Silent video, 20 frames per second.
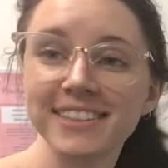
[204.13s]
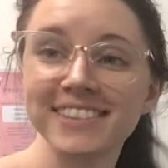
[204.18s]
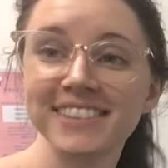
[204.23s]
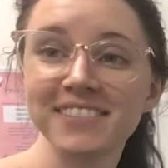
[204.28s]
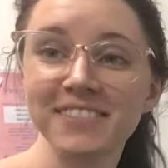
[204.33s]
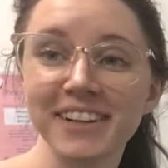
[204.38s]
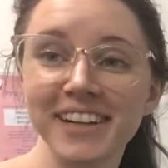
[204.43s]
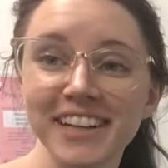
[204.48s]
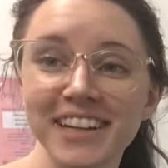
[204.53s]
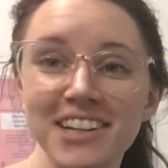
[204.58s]

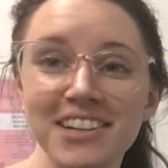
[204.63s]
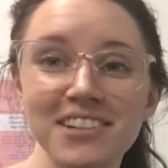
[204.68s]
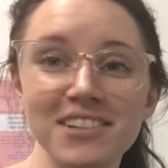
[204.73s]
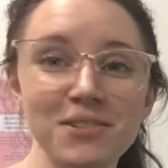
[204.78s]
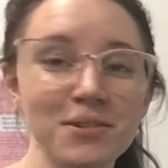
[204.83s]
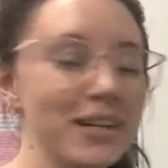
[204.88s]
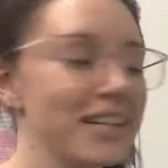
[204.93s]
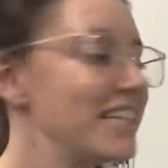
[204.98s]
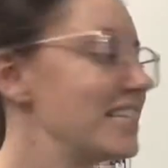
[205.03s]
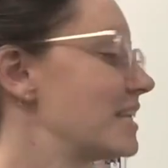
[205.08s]
We're going to do
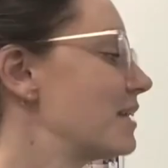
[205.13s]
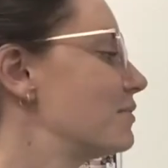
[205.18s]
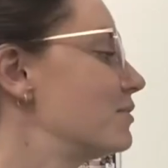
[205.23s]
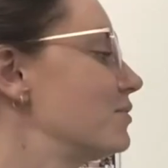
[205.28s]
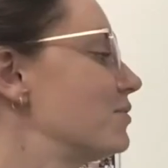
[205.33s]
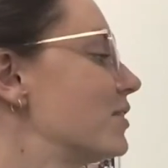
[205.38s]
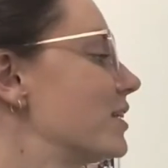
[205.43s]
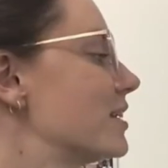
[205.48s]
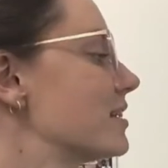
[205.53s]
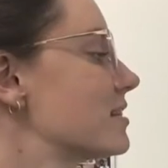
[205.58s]
27
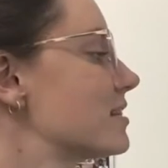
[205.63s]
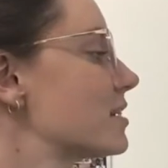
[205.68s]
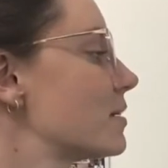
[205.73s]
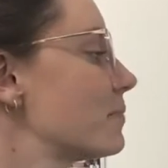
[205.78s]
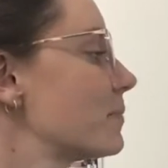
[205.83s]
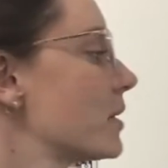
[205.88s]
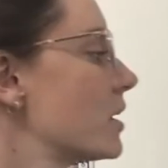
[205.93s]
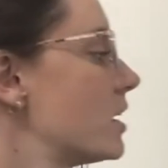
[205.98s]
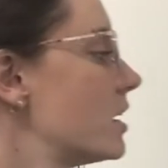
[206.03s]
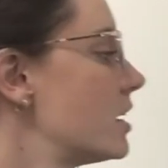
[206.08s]
first.
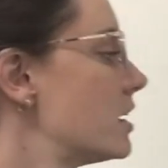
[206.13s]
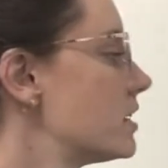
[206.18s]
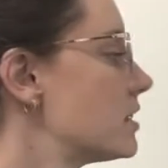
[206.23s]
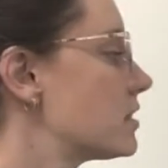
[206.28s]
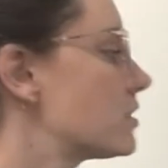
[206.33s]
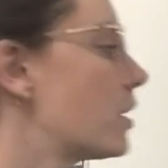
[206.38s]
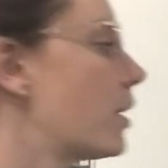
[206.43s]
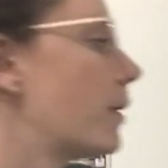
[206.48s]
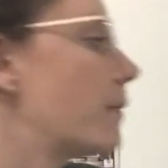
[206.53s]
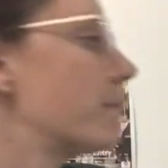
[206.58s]

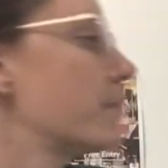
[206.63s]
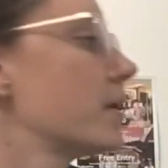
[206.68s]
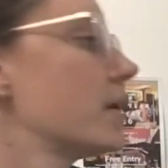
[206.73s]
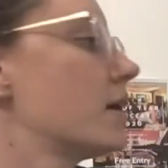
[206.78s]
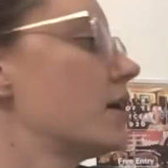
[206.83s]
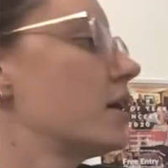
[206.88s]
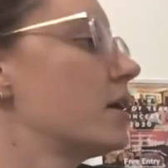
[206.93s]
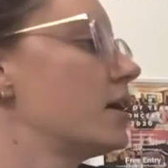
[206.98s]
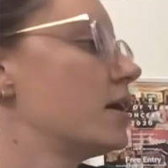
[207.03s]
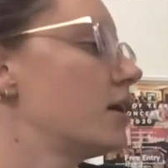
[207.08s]
So,
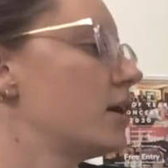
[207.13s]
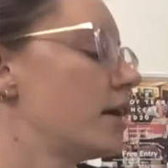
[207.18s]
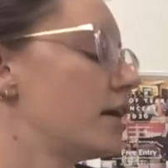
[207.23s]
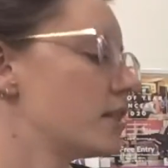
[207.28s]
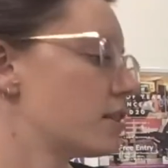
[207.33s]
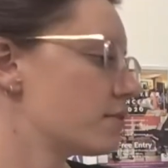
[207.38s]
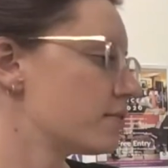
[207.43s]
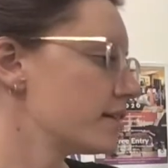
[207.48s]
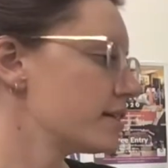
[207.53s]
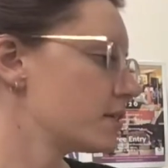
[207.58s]

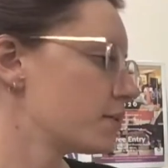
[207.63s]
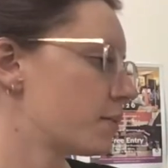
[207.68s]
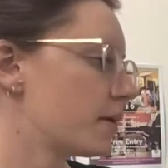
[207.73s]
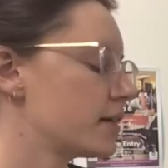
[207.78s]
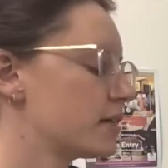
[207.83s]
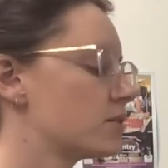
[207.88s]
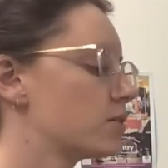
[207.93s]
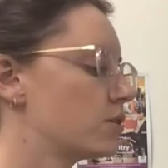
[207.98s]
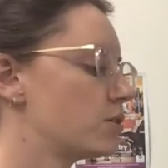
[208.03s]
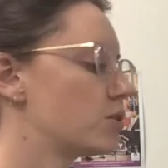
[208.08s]
the reason why
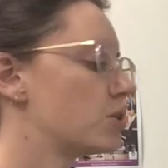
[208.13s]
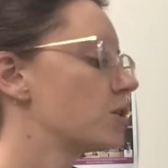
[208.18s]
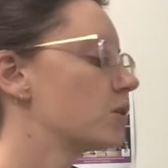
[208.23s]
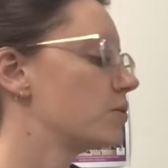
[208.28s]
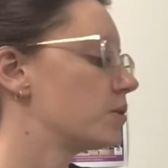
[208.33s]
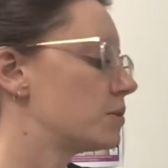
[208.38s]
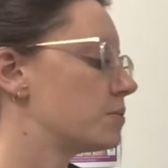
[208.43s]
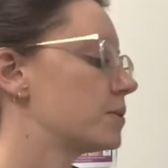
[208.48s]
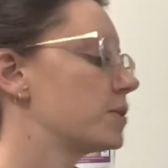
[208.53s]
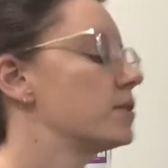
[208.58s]
it's on 2
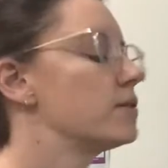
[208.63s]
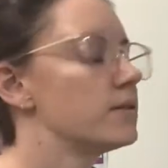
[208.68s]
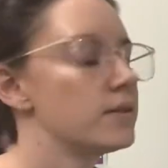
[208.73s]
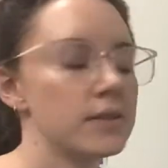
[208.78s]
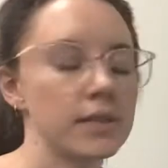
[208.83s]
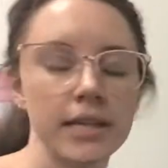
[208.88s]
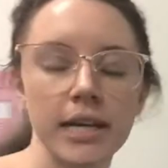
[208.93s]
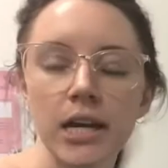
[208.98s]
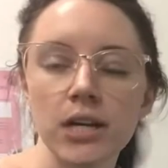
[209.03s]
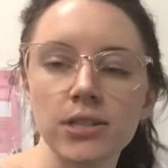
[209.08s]
is because
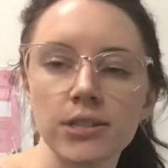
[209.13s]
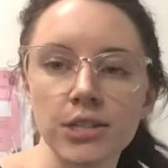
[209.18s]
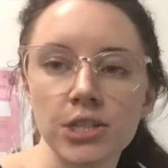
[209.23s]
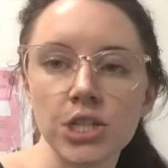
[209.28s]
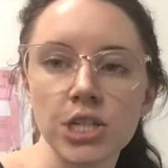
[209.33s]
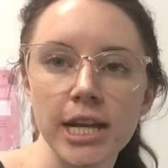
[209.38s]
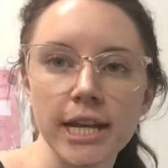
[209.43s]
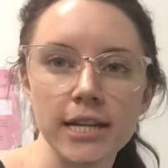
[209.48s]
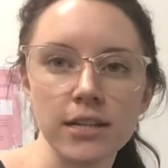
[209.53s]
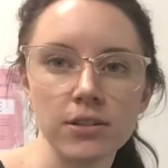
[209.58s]
they actually
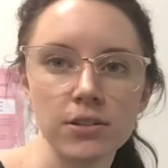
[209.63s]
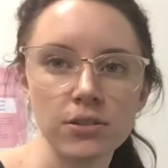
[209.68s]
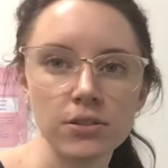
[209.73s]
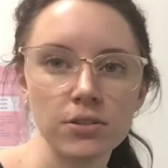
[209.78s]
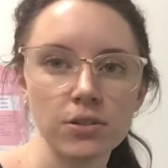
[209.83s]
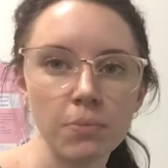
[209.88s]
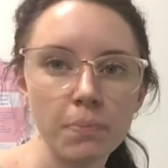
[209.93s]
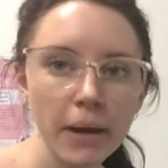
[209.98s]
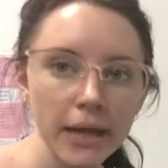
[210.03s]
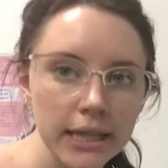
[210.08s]
changed
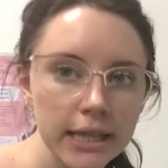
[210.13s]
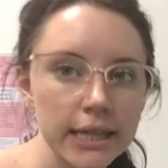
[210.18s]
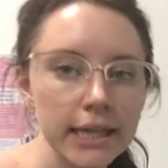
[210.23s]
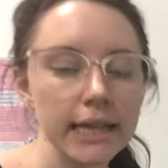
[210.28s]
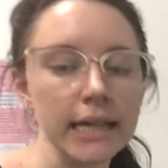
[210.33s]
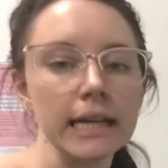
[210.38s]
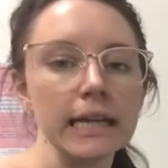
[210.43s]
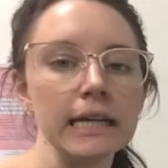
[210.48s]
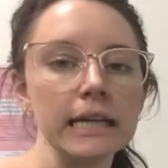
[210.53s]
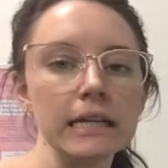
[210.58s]
your
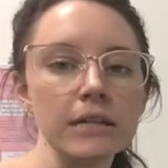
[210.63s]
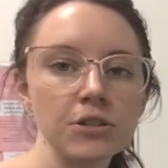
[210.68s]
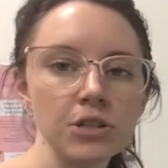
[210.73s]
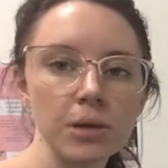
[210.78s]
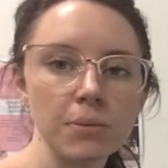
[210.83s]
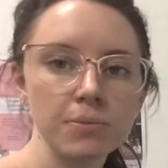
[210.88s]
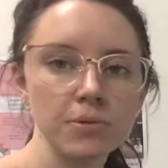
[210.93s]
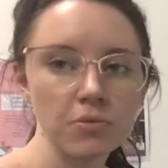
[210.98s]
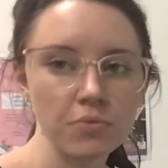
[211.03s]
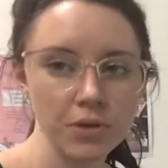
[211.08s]
melody in
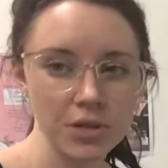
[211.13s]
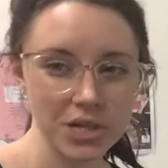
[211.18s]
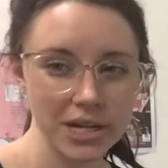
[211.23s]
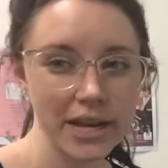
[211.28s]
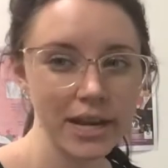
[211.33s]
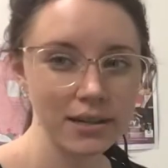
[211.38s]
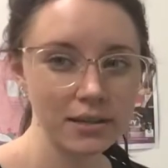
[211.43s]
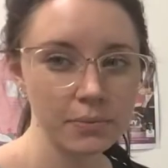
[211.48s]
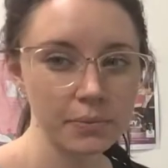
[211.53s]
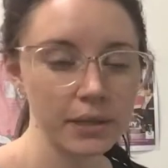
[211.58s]
terms of which
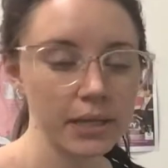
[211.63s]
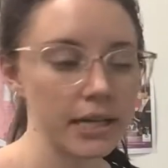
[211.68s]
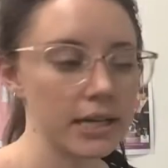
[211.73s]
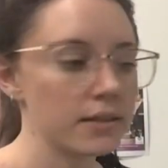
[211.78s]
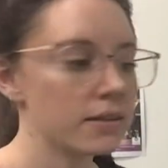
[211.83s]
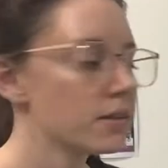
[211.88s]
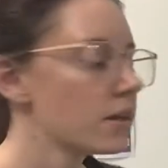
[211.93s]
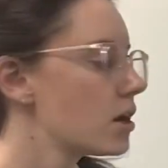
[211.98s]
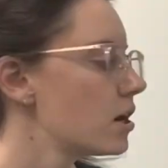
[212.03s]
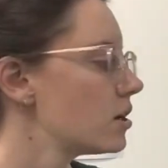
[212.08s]
hand it plays.